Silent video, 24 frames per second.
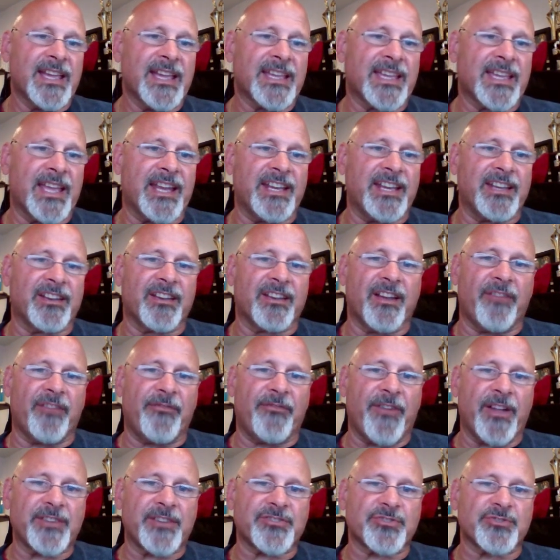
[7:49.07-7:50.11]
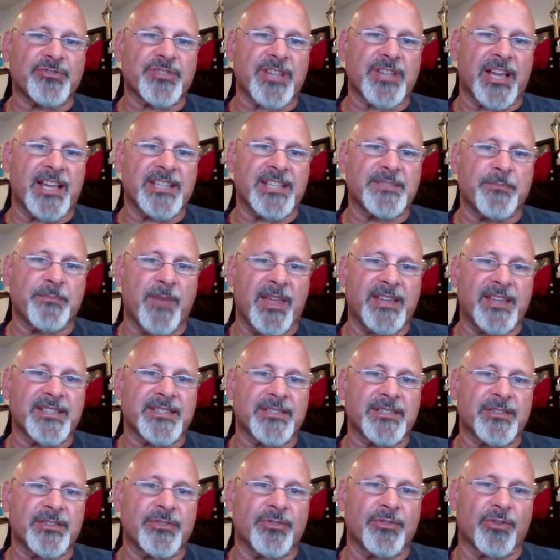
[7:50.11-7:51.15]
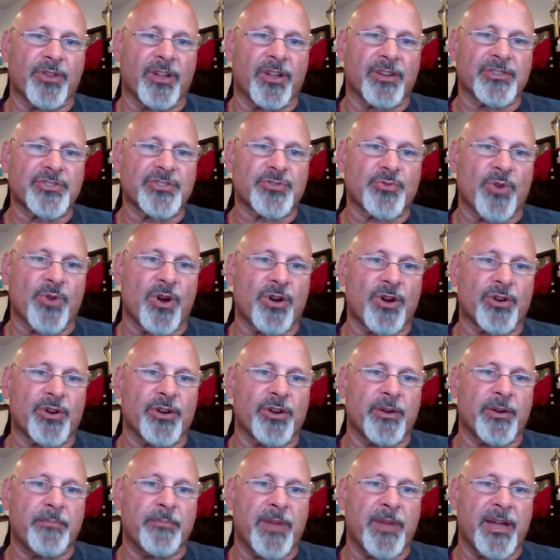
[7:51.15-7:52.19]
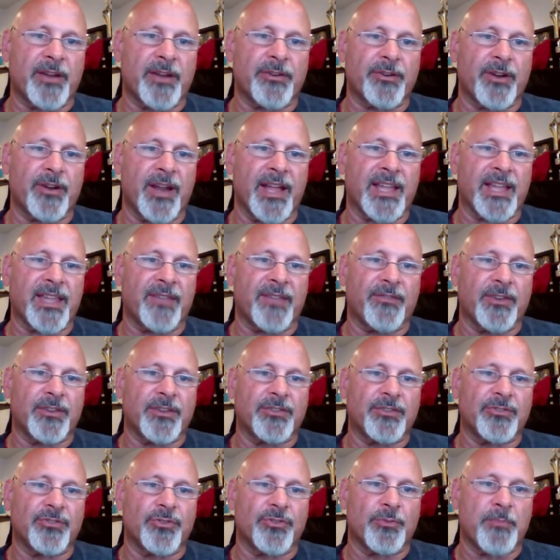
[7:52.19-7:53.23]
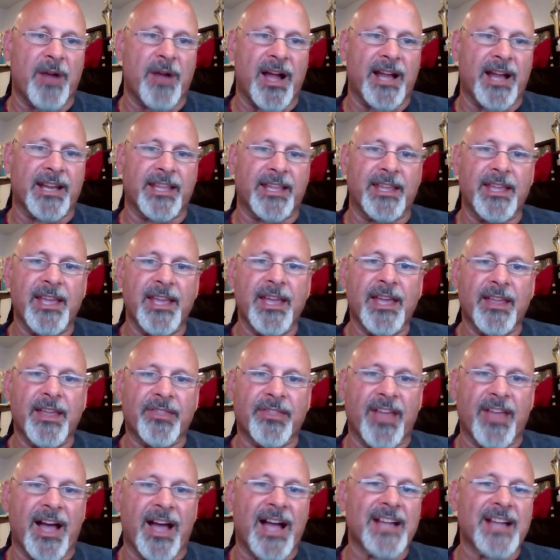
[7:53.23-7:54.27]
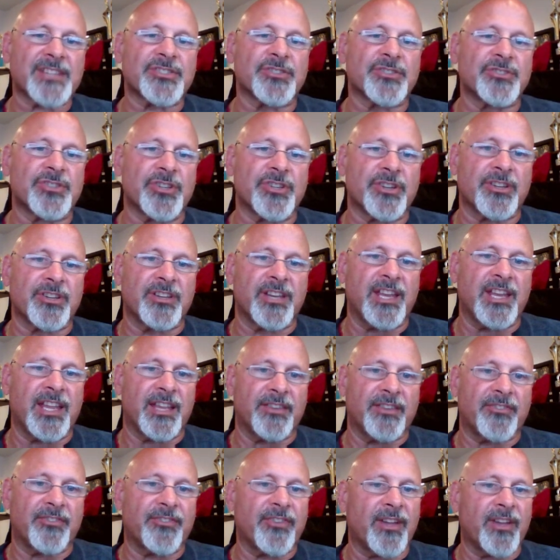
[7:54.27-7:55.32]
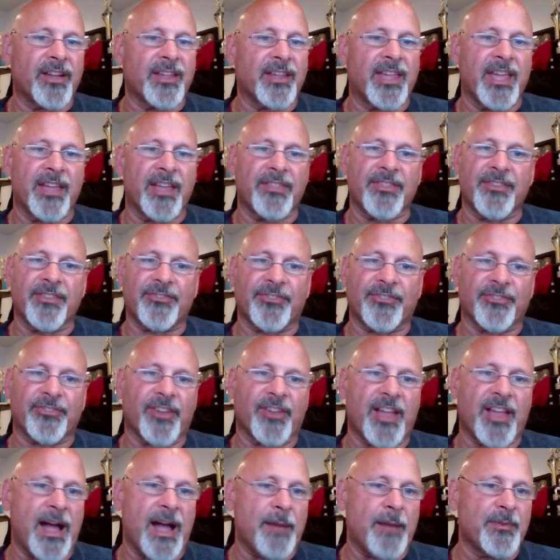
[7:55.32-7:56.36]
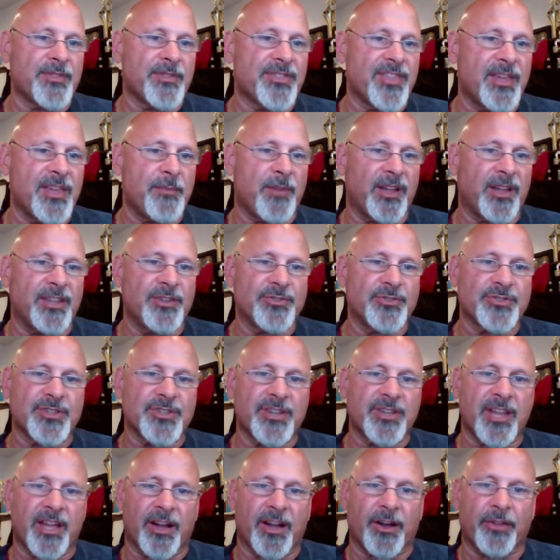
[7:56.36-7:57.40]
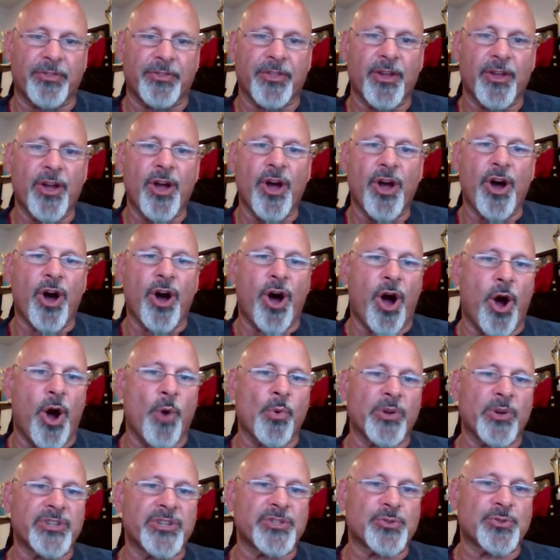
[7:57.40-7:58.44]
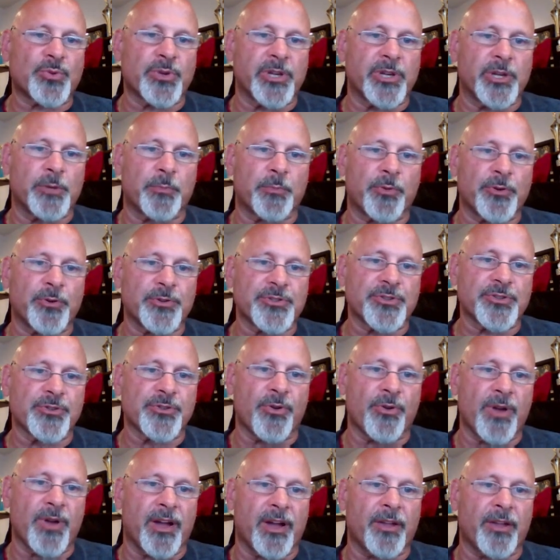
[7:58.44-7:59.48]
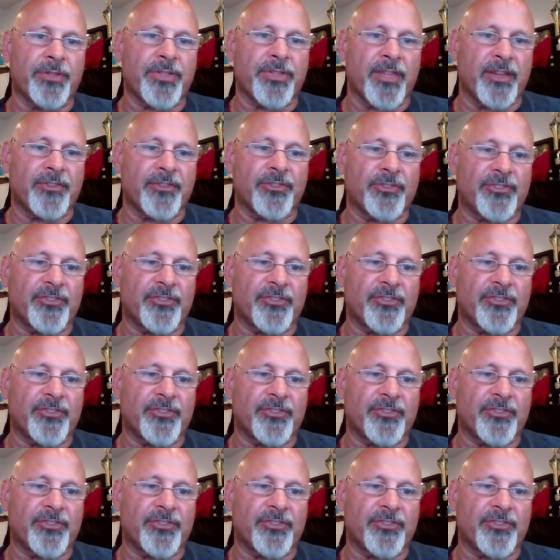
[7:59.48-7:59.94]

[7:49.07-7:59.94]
Getting enough exercise makes your lungs stronger and better at giving your body the oxygen it needs. Again, this is a common theme I use in health. Always treat your personal health as a